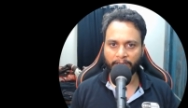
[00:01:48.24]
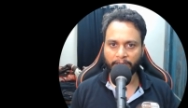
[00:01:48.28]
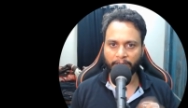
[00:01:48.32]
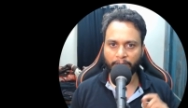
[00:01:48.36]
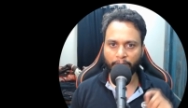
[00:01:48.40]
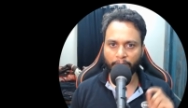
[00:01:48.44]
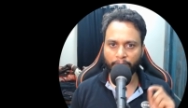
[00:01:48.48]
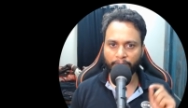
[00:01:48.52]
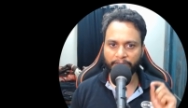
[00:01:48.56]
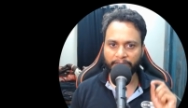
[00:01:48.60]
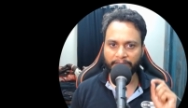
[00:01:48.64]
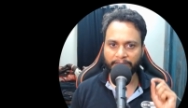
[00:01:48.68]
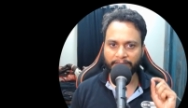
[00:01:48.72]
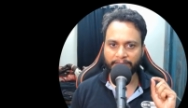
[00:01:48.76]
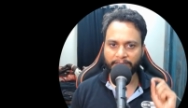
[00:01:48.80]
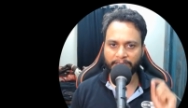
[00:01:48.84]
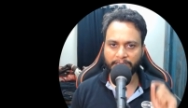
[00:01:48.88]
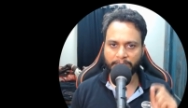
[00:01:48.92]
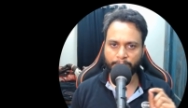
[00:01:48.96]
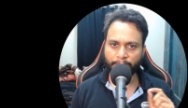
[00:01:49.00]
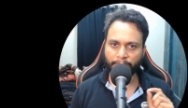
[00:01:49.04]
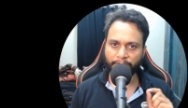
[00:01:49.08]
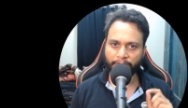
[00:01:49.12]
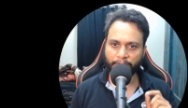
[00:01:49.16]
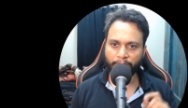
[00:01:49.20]
Now in
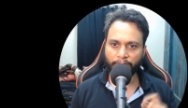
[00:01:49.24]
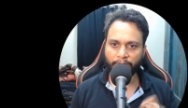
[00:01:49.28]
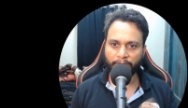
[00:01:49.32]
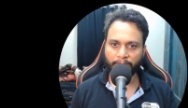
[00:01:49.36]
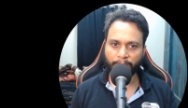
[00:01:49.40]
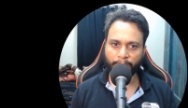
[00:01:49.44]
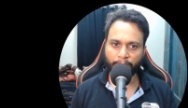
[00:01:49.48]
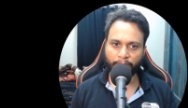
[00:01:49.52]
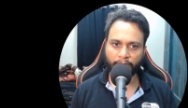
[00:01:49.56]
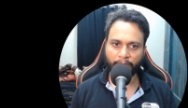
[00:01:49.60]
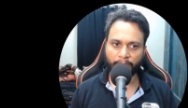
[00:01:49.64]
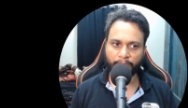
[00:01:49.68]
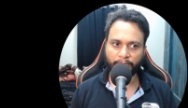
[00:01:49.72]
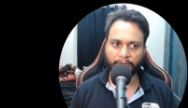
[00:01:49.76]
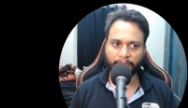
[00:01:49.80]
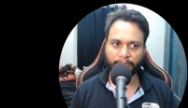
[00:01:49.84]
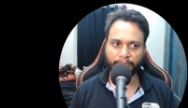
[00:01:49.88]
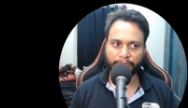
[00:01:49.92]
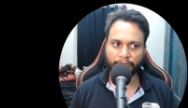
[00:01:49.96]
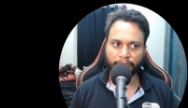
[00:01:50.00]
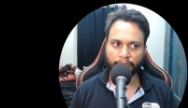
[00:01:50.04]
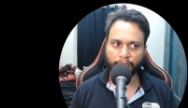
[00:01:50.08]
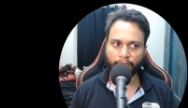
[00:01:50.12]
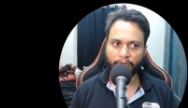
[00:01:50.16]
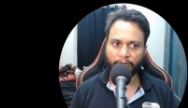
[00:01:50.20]
this particular
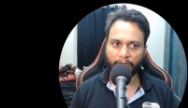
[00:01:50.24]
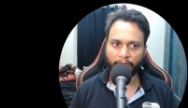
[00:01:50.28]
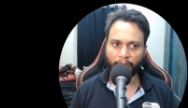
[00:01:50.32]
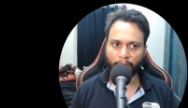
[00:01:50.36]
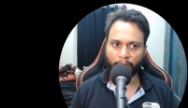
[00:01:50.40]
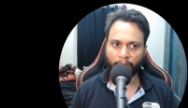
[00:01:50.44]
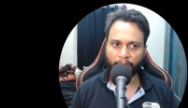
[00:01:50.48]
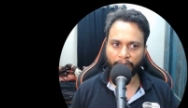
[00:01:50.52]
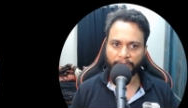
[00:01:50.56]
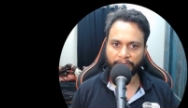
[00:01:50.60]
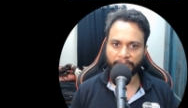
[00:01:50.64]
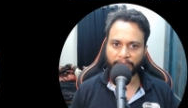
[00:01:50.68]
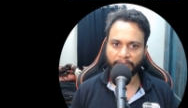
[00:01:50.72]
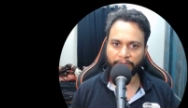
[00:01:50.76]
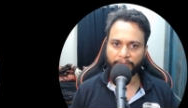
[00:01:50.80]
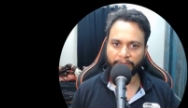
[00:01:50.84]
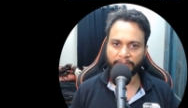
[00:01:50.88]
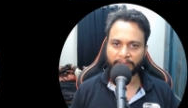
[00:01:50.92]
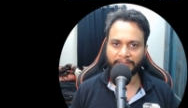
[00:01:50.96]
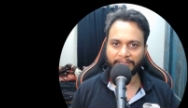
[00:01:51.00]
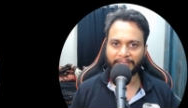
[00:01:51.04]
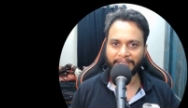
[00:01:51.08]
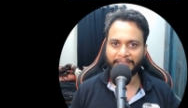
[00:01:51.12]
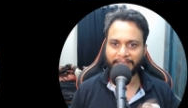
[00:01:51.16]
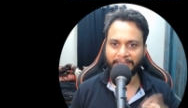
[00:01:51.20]
problem, you are not
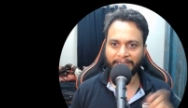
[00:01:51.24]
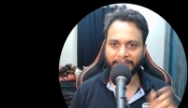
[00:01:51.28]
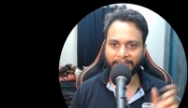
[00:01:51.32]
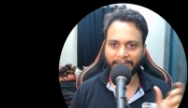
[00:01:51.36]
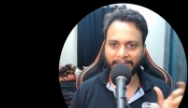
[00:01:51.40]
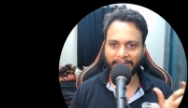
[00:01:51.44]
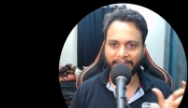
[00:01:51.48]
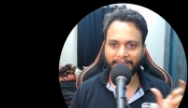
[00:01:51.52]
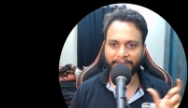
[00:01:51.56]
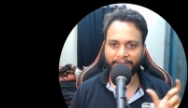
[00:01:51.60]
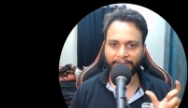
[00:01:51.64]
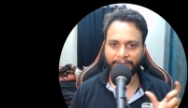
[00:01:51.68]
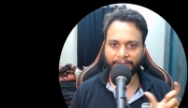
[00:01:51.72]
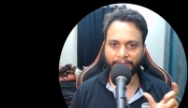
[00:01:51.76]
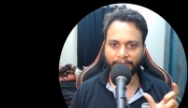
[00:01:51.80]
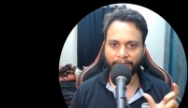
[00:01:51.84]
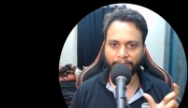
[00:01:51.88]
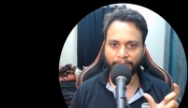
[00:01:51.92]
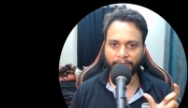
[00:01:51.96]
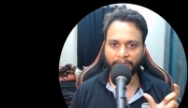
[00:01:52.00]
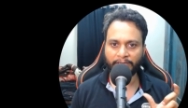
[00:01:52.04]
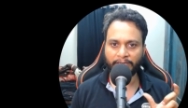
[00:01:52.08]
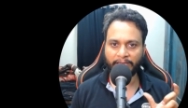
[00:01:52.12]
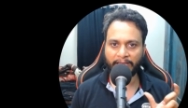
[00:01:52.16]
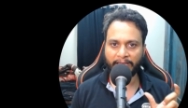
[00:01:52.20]
given the entire
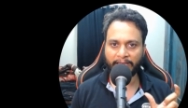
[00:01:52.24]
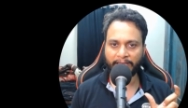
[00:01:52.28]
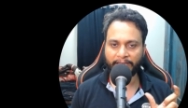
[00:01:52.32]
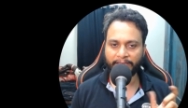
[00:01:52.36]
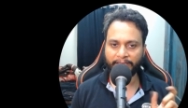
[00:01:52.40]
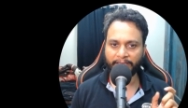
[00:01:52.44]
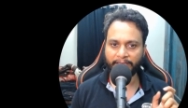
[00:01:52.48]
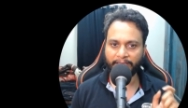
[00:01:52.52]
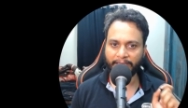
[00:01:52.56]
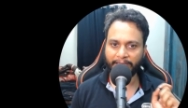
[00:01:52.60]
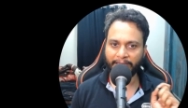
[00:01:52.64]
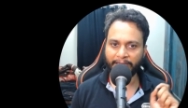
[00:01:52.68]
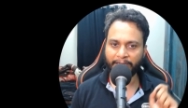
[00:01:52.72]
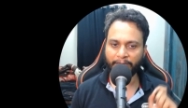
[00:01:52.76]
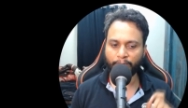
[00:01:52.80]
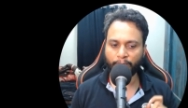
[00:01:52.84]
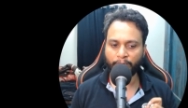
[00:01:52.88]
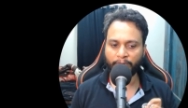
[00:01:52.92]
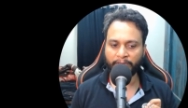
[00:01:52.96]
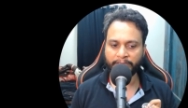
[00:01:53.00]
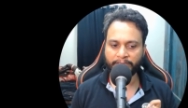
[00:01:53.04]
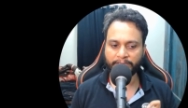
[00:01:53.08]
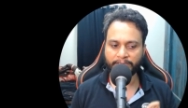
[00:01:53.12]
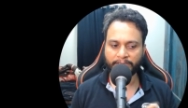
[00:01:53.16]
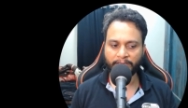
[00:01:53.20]
interval array at
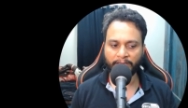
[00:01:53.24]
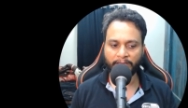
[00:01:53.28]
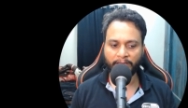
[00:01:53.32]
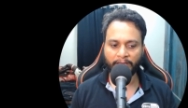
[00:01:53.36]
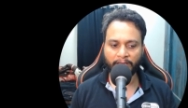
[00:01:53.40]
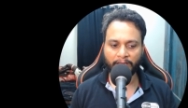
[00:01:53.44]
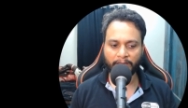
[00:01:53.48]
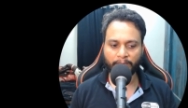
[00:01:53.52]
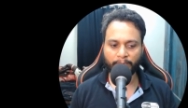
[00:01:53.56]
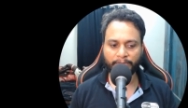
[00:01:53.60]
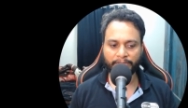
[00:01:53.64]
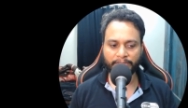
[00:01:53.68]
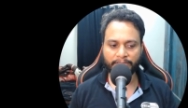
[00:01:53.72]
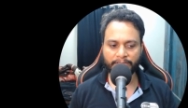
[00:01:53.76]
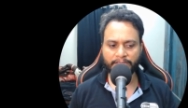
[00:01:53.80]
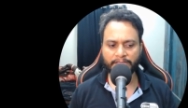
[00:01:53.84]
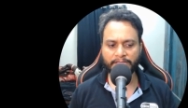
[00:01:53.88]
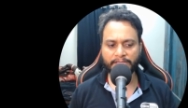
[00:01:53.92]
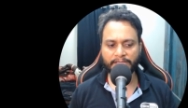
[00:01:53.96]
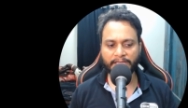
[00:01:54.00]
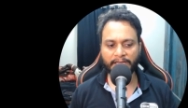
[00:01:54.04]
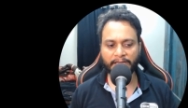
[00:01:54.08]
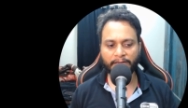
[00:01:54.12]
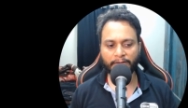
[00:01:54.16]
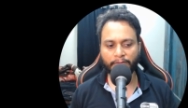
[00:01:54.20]
once, but this
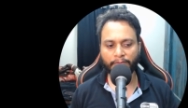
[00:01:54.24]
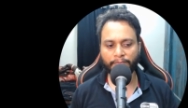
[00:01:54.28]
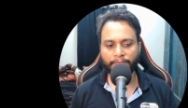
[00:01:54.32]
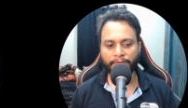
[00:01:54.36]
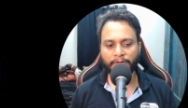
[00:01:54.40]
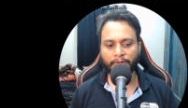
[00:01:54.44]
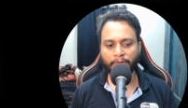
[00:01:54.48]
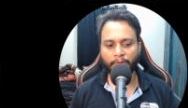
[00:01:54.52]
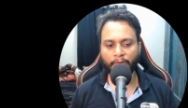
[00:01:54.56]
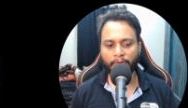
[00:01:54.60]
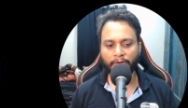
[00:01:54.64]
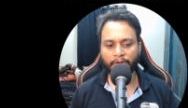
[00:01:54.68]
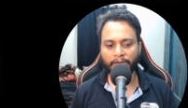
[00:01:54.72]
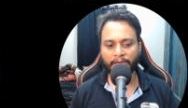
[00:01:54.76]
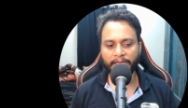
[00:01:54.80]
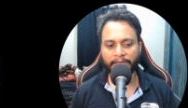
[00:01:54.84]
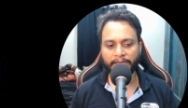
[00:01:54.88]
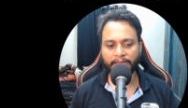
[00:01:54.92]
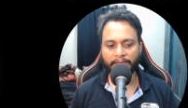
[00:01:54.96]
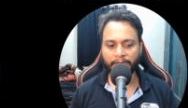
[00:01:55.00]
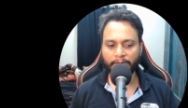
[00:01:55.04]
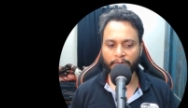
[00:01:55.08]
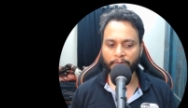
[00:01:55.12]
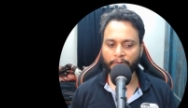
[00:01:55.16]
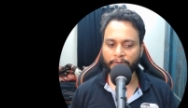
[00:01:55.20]
is kind of an
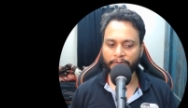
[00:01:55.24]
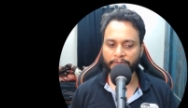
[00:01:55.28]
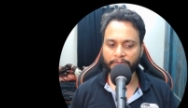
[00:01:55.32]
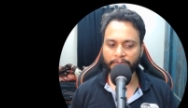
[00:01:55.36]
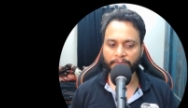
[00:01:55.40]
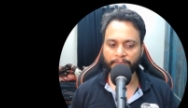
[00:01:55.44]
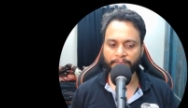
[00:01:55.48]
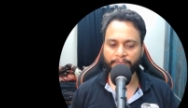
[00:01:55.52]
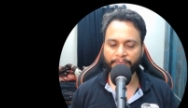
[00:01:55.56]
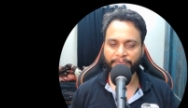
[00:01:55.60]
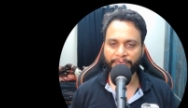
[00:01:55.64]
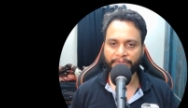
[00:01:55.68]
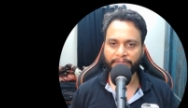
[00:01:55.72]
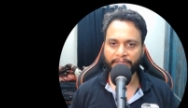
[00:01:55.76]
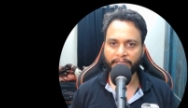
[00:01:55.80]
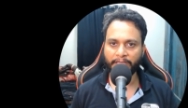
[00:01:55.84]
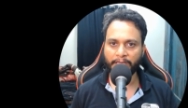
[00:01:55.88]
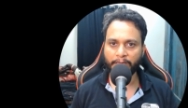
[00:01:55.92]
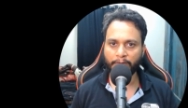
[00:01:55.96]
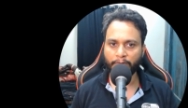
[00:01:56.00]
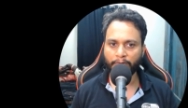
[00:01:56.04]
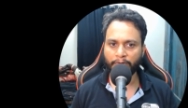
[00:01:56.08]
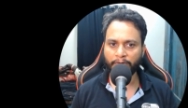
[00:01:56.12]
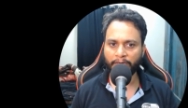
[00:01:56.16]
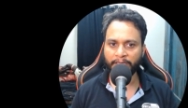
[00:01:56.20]
online algorithm.
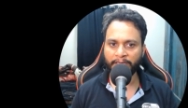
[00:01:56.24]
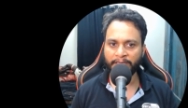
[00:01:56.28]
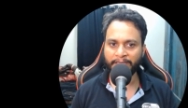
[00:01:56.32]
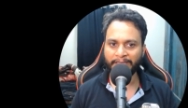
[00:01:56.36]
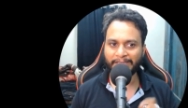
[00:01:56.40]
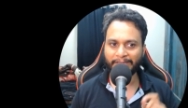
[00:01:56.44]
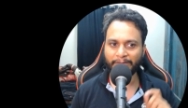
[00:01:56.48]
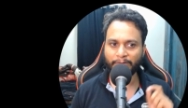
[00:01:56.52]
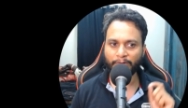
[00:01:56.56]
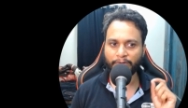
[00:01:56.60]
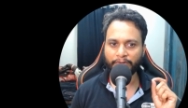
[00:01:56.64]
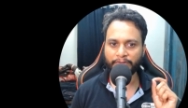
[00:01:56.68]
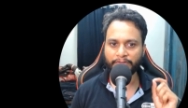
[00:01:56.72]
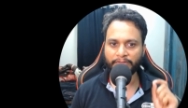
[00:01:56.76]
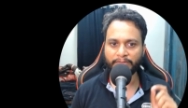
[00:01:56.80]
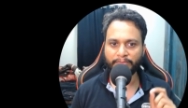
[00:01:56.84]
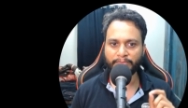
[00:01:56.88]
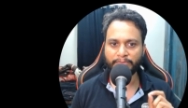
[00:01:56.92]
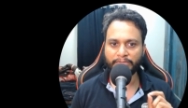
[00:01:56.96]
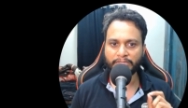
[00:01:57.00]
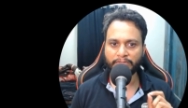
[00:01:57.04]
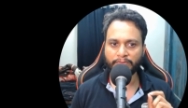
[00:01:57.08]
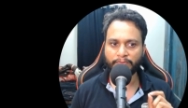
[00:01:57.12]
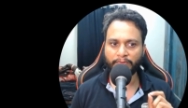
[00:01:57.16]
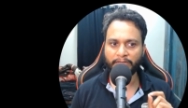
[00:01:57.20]
An online
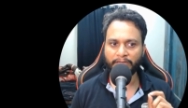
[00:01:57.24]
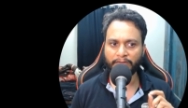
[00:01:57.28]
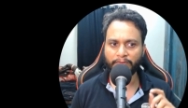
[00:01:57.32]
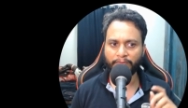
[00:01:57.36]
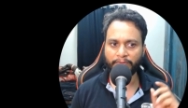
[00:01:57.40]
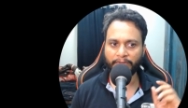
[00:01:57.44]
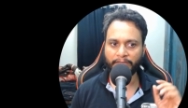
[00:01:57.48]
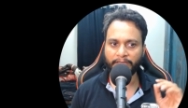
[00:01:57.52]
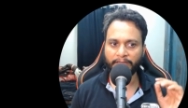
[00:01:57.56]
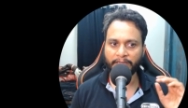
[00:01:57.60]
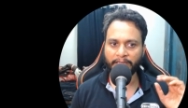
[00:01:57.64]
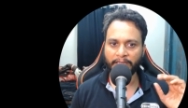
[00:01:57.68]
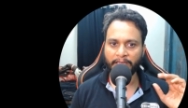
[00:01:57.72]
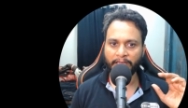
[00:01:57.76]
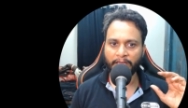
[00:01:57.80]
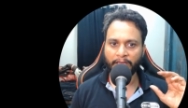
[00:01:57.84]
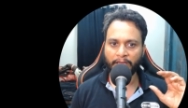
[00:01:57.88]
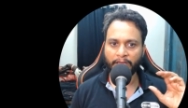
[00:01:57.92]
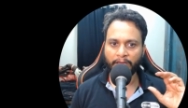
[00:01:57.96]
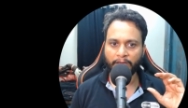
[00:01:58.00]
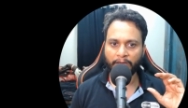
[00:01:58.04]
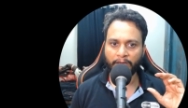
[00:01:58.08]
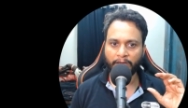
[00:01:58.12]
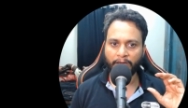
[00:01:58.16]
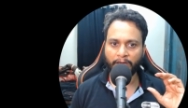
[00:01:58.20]
algorithm is one where
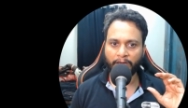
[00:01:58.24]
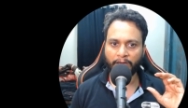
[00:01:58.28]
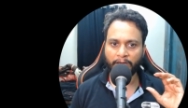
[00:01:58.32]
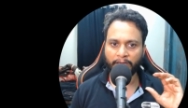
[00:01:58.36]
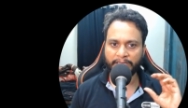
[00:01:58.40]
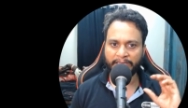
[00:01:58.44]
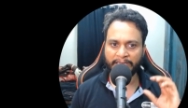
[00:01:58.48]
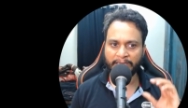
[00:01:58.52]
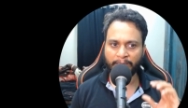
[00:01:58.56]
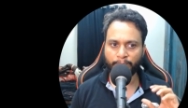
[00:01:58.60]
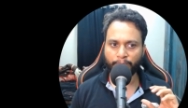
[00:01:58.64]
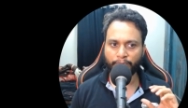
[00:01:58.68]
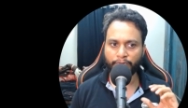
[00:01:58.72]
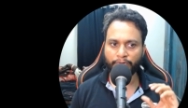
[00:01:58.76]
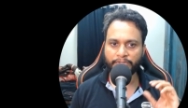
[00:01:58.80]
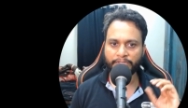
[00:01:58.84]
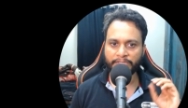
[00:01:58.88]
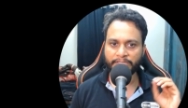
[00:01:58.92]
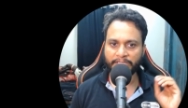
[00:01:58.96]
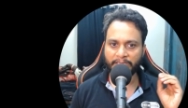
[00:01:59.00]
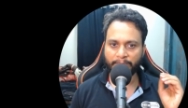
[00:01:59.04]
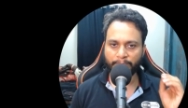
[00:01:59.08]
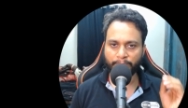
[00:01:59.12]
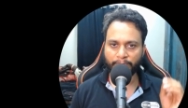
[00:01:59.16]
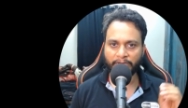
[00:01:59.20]

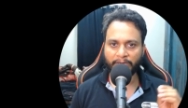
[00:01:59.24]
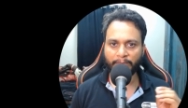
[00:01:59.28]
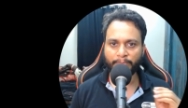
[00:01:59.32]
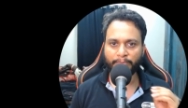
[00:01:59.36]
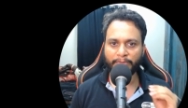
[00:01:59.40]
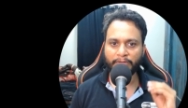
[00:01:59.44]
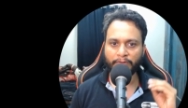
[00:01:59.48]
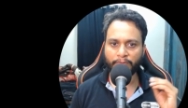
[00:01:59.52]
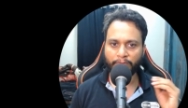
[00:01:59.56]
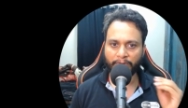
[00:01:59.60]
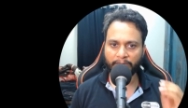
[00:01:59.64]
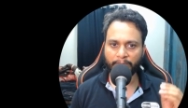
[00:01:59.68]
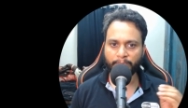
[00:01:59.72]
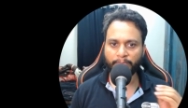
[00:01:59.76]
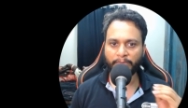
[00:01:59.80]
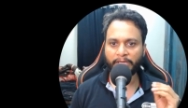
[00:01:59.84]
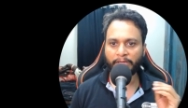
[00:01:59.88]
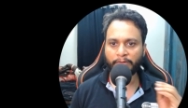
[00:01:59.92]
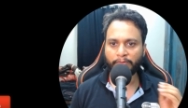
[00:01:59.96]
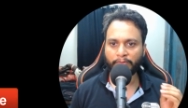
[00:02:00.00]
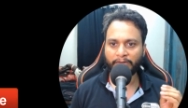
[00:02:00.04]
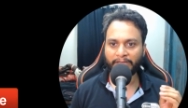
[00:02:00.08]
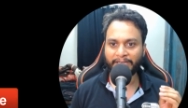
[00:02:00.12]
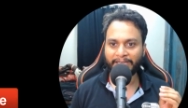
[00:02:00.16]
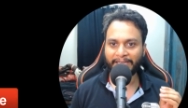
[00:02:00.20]
inputs keep coming one
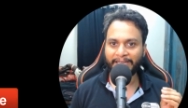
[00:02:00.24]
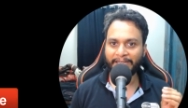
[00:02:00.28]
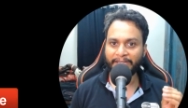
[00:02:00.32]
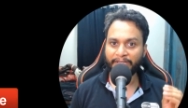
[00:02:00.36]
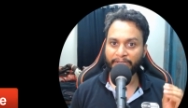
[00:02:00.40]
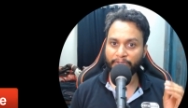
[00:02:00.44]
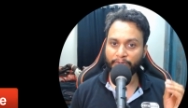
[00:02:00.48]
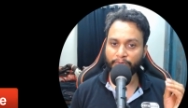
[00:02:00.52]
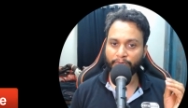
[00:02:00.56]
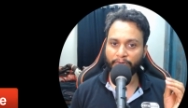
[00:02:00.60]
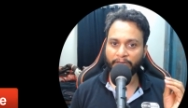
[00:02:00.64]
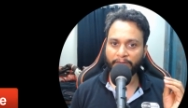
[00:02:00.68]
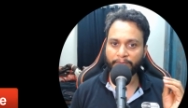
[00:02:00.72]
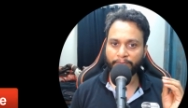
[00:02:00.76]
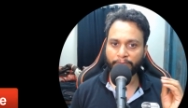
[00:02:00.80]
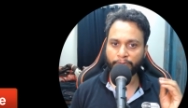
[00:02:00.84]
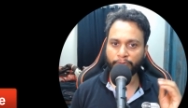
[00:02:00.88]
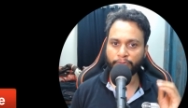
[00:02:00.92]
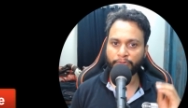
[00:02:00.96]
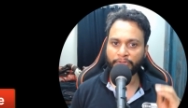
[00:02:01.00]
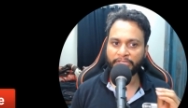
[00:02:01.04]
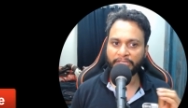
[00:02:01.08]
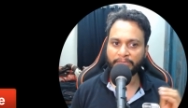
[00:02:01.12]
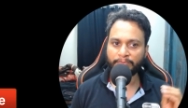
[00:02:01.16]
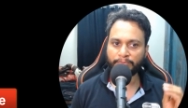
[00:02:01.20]
by one and you have
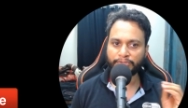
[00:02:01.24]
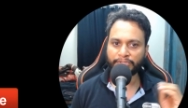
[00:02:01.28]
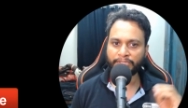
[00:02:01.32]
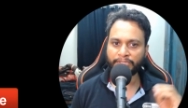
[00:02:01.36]
to keep